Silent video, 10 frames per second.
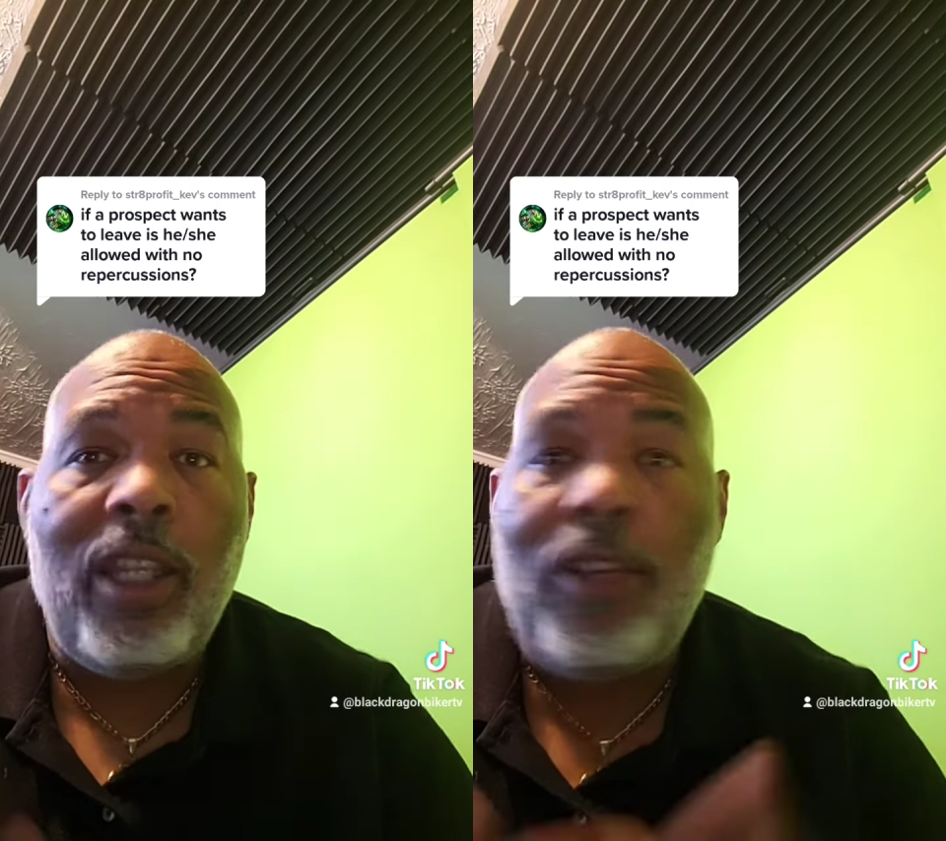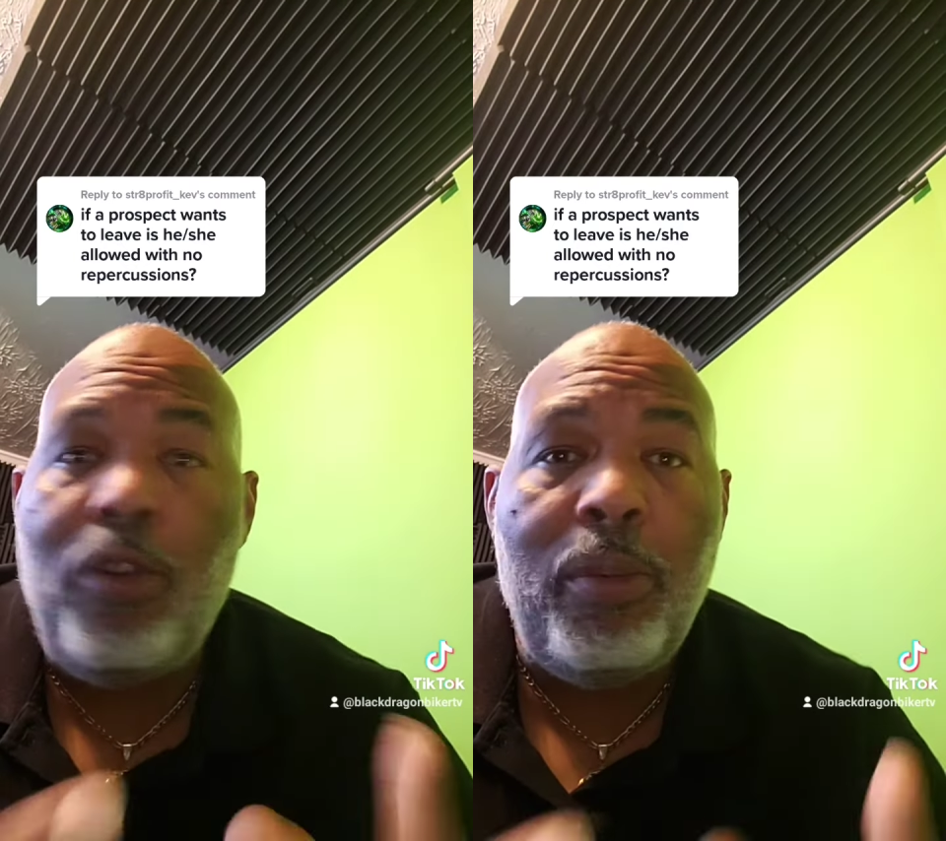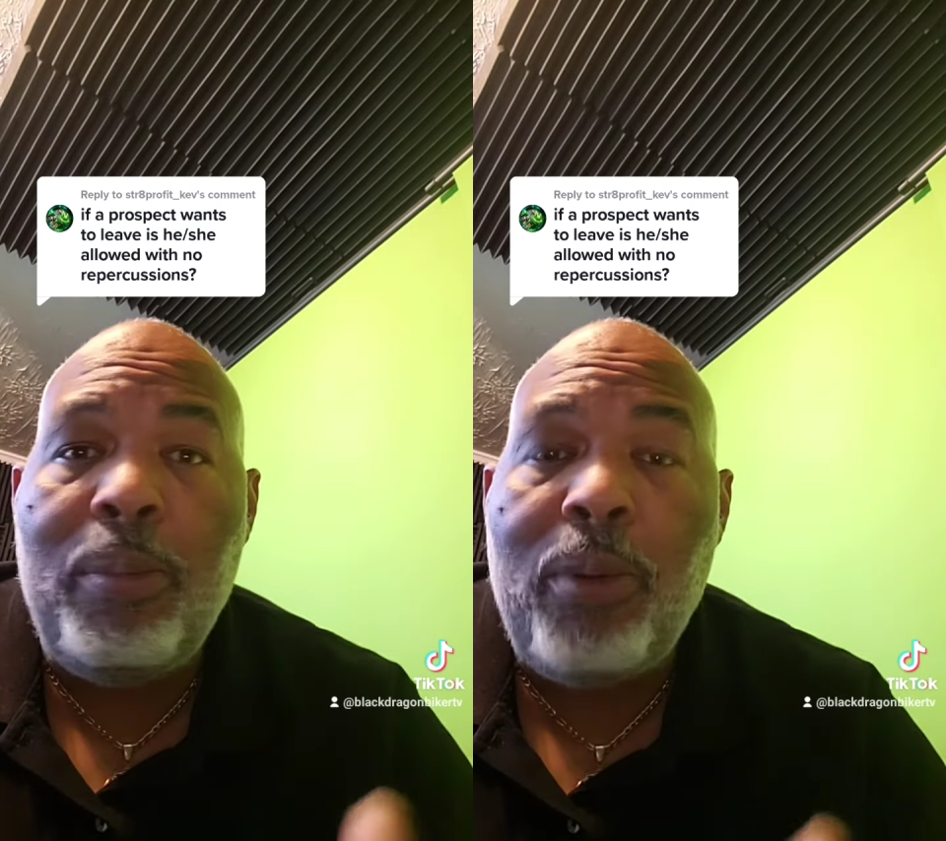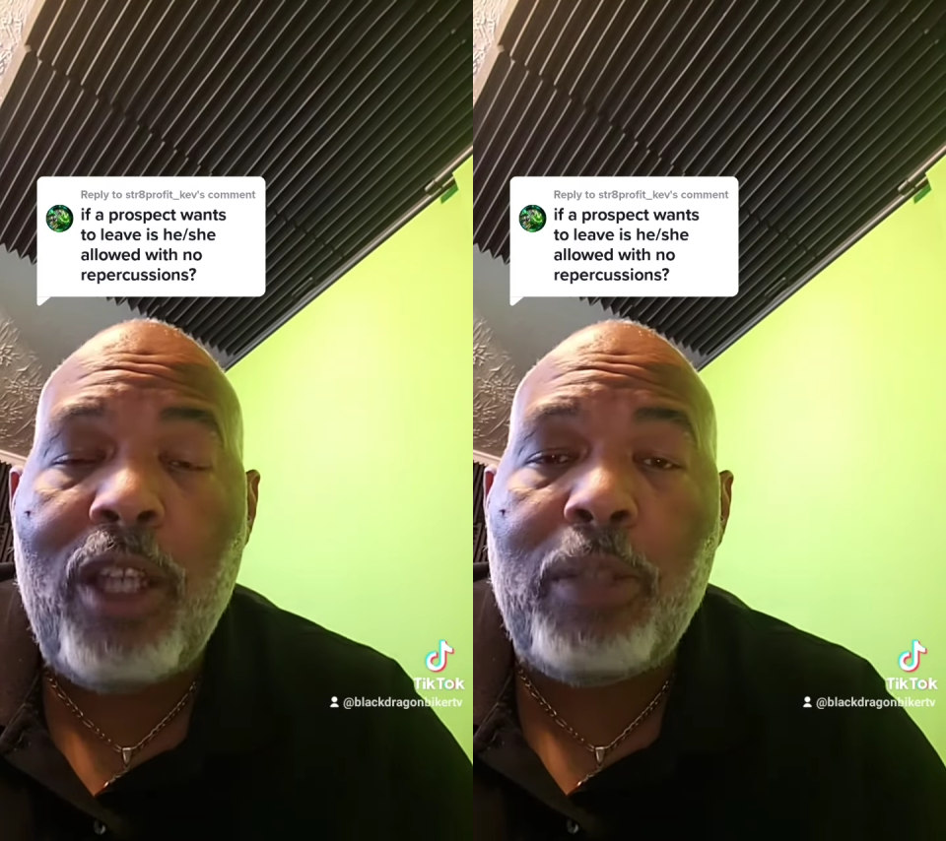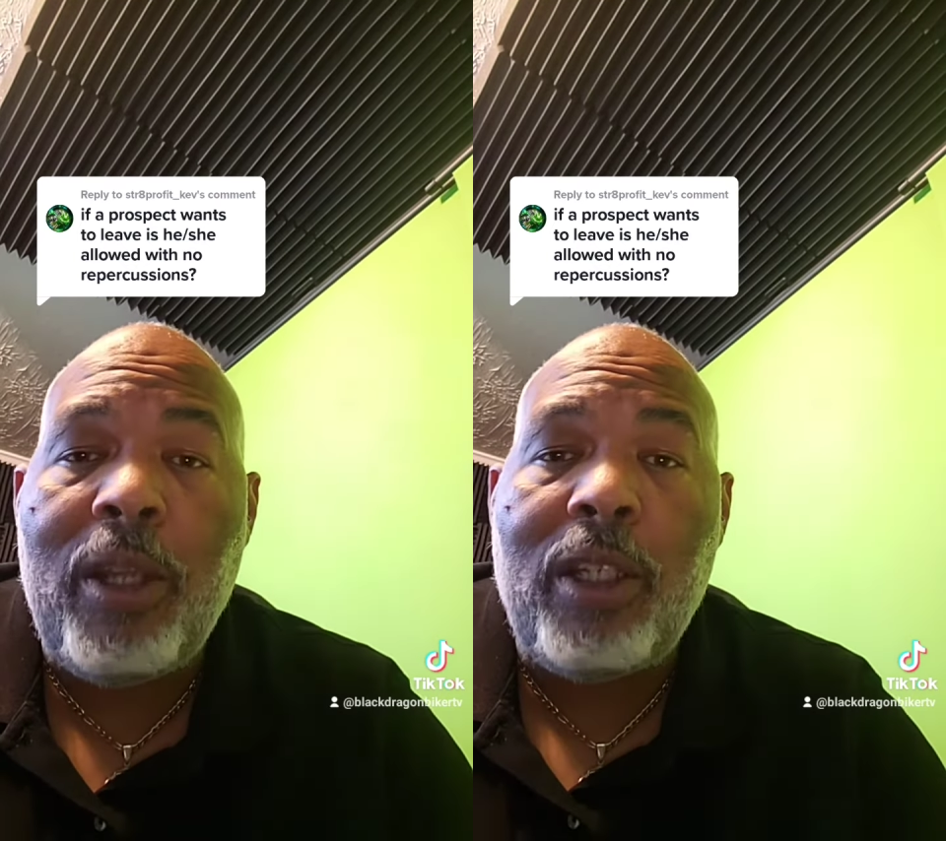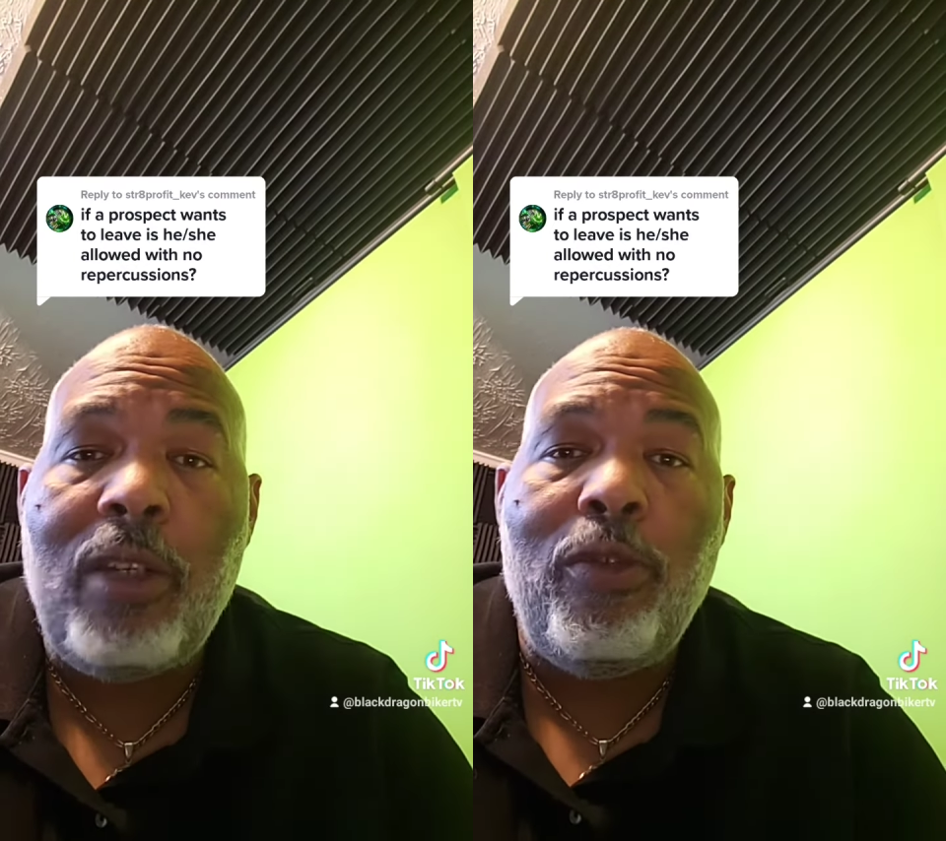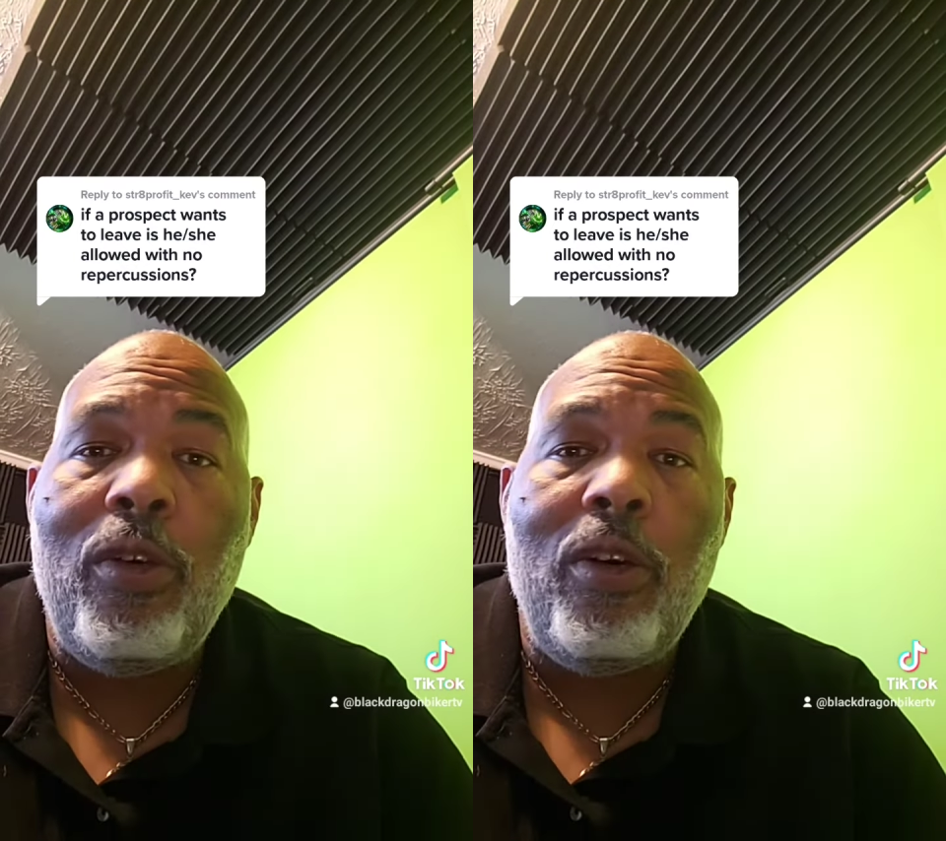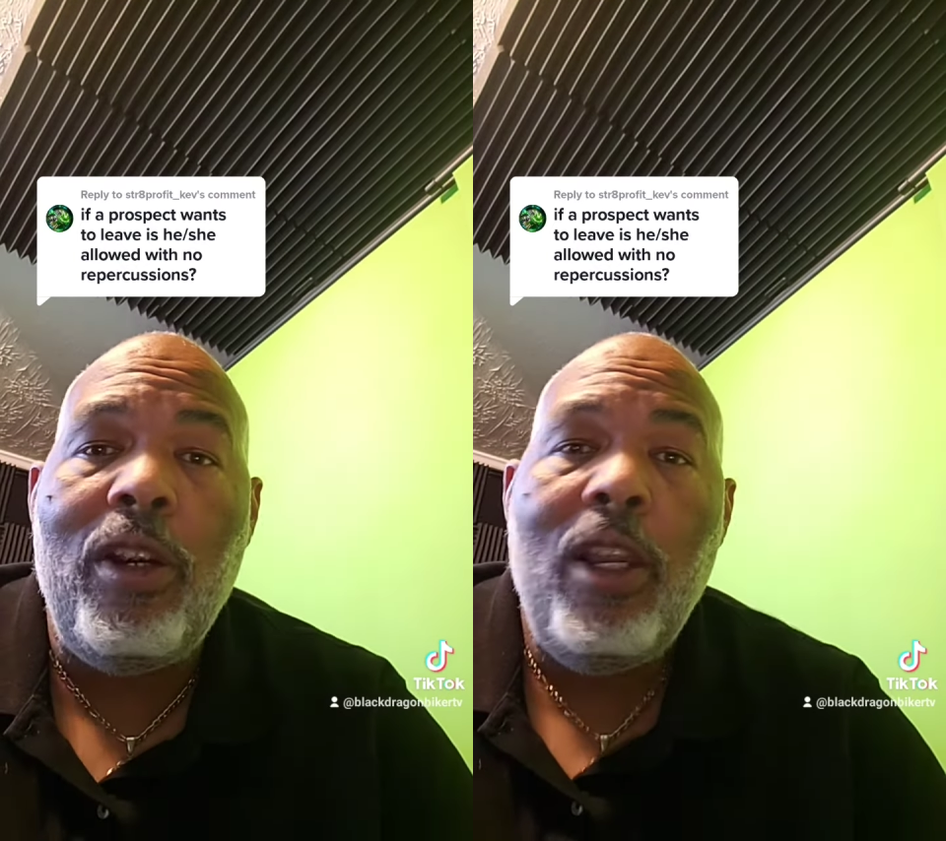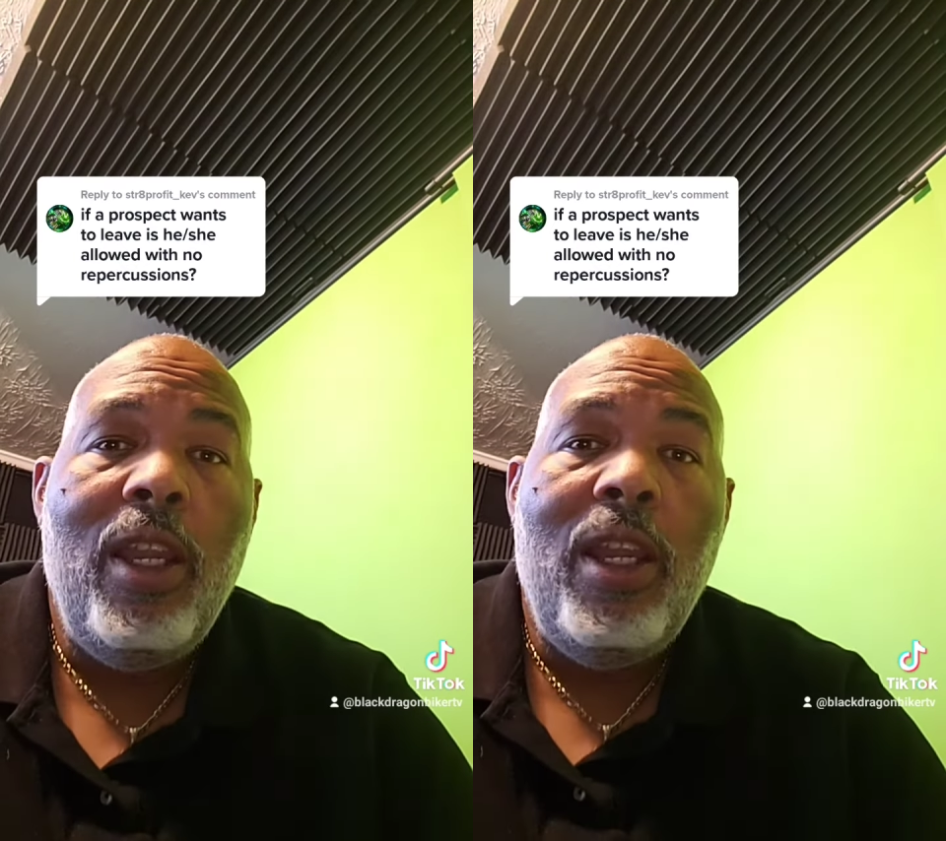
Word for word: Like if you've been prospecting for